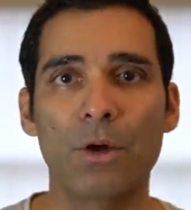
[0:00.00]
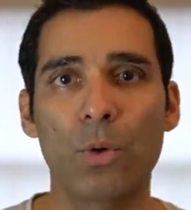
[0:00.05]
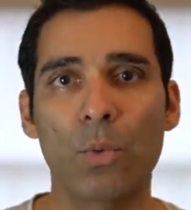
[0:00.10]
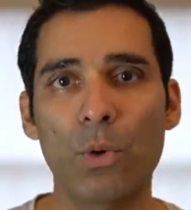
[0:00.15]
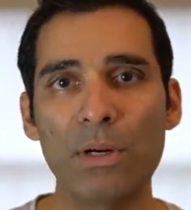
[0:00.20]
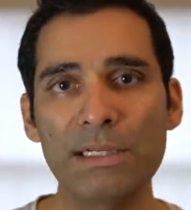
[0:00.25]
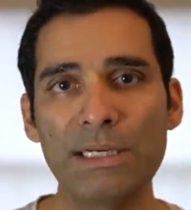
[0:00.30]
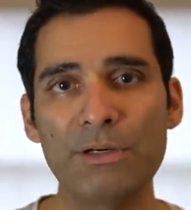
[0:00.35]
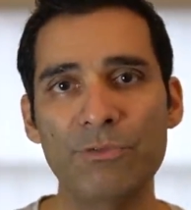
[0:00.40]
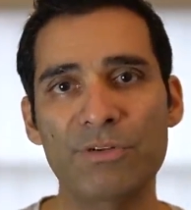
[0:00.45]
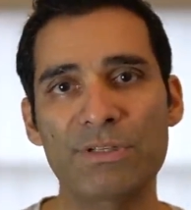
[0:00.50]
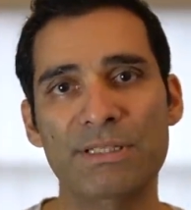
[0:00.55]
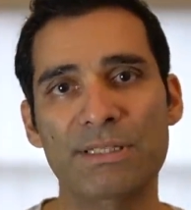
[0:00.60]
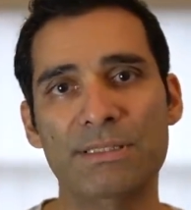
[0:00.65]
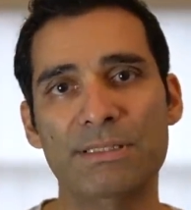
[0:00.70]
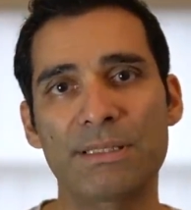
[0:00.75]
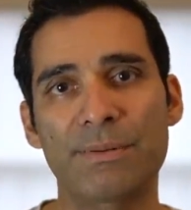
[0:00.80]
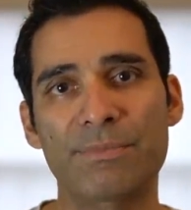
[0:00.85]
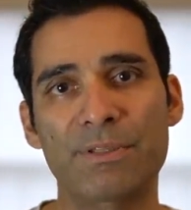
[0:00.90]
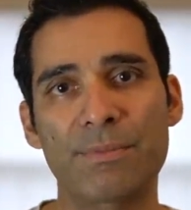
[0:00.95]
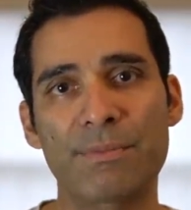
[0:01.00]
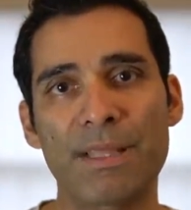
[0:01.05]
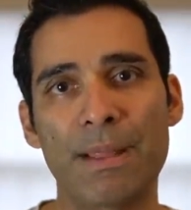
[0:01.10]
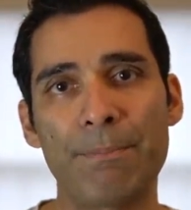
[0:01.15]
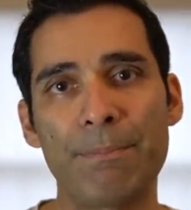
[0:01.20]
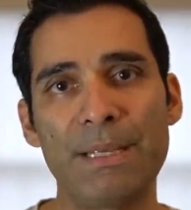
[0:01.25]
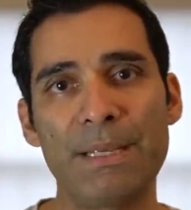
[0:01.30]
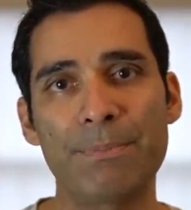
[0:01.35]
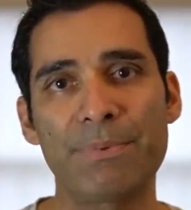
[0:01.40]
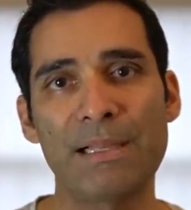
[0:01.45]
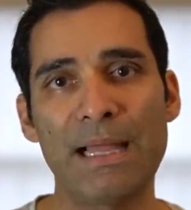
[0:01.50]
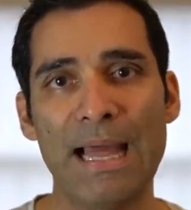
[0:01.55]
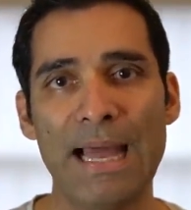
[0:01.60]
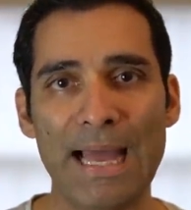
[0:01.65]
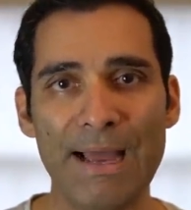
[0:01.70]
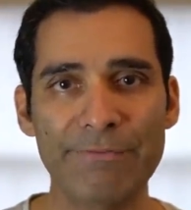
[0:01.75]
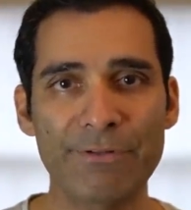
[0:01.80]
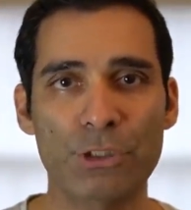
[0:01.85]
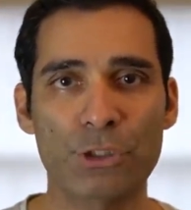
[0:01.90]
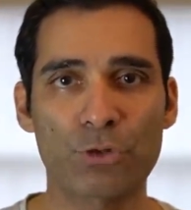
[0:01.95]
One interesting symptom that people
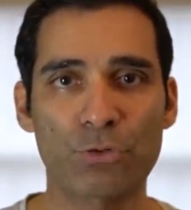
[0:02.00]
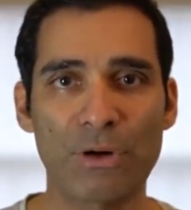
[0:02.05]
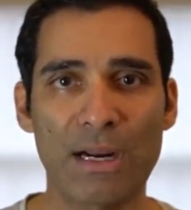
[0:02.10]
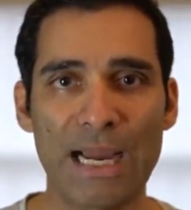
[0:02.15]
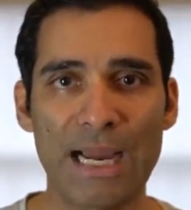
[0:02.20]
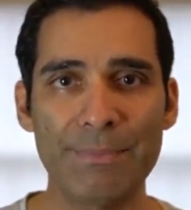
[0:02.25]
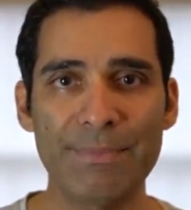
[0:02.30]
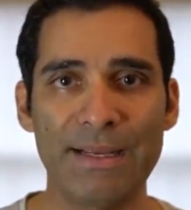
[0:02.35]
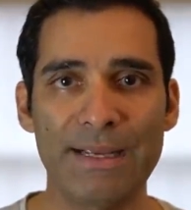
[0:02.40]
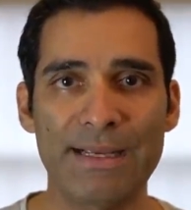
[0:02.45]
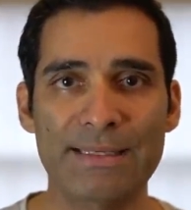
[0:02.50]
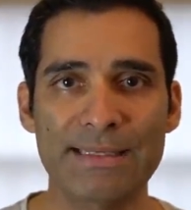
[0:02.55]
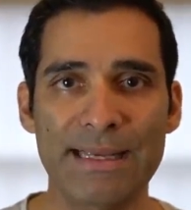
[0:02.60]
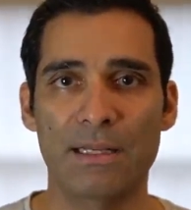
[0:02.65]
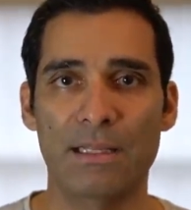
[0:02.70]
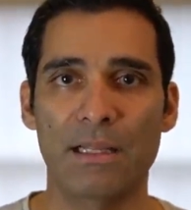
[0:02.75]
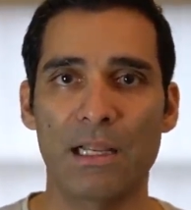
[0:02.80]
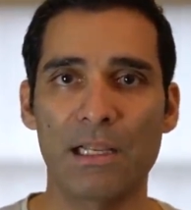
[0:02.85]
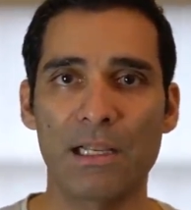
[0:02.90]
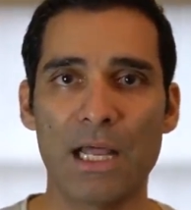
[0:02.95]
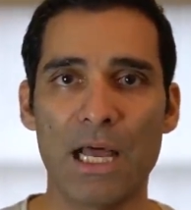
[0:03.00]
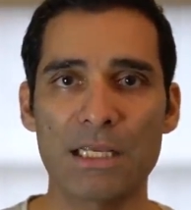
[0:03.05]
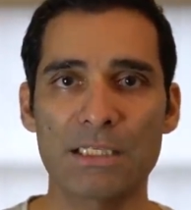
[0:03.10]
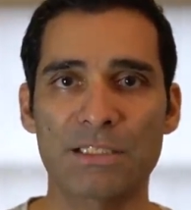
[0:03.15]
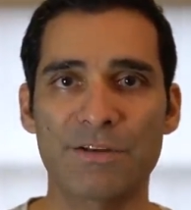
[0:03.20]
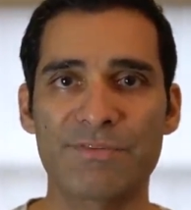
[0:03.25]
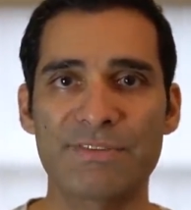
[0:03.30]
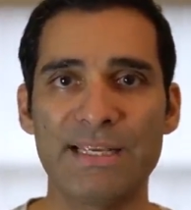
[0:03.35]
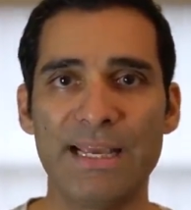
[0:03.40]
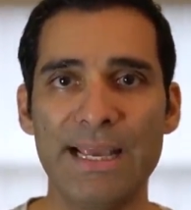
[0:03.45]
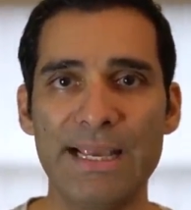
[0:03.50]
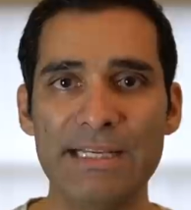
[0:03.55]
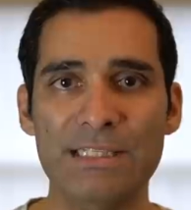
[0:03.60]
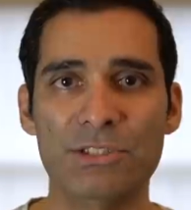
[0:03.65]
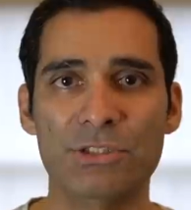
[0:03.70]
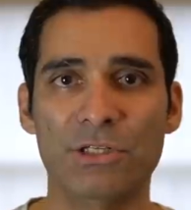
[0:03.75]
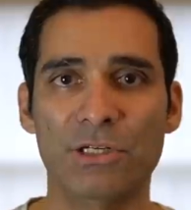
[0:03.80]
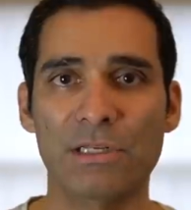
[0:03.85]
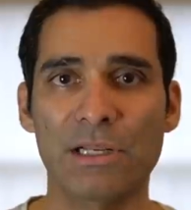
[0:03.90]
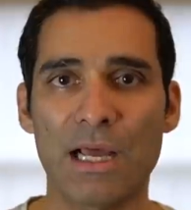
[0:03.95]
have described is a loss of
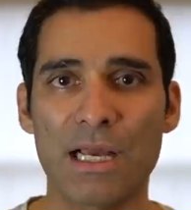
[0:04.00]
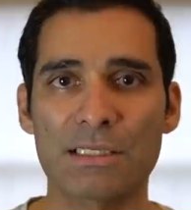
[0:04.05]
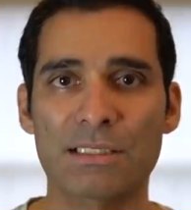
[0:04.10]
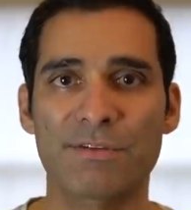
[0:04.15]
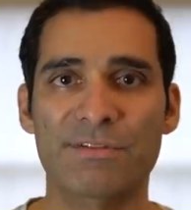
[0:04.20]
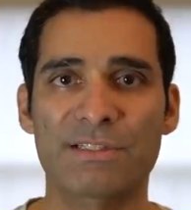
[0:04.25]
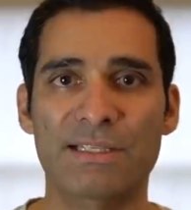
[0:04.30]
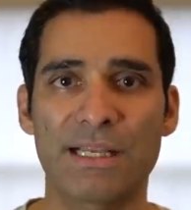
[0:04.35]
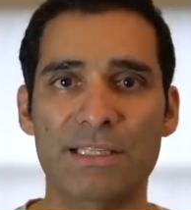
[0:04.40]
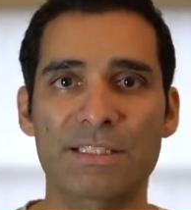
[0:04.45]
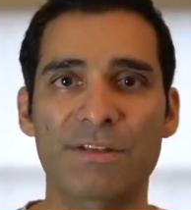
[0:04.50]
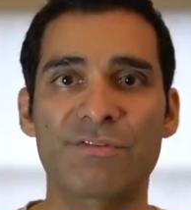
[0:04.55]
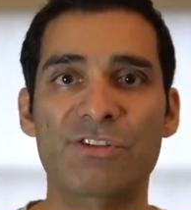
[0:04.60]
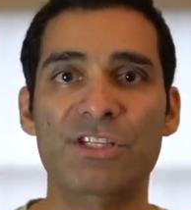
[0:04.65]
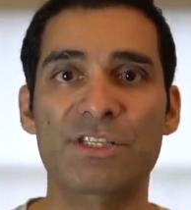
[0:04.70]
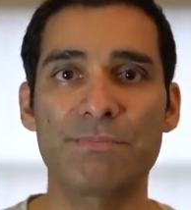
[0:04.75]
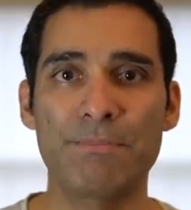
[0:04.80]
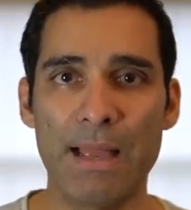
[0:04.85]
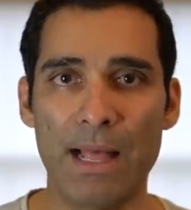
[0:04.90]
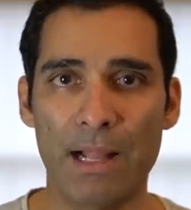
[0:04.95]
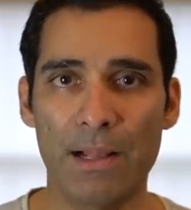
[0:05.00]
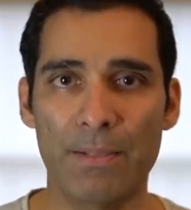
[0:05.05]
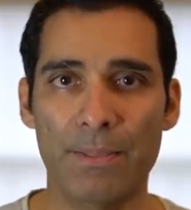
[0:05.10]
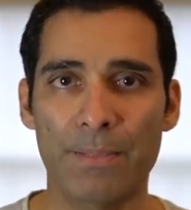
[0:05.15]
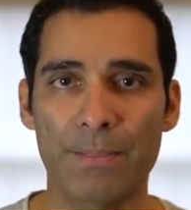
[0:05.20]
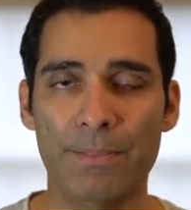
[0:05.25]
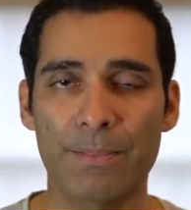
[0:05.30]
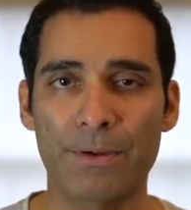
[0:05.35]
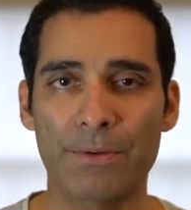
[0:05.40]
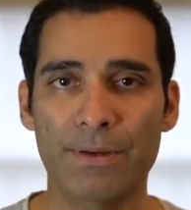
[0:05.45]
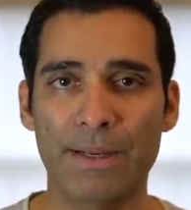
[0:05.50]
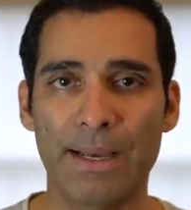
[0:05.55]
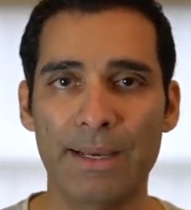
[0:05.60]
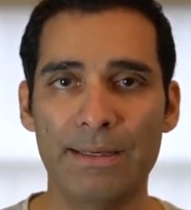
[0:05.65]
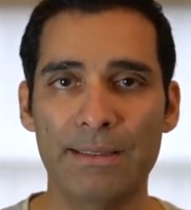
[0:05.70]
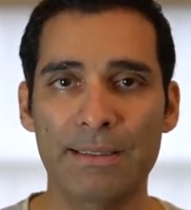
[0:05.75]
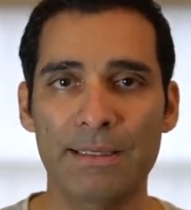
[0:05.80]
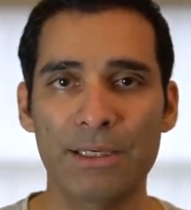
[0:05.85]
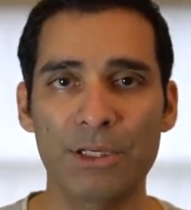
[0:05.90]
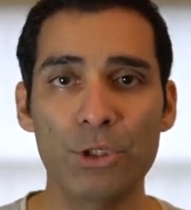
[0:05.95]
taste or a loss of sense of smell, okay?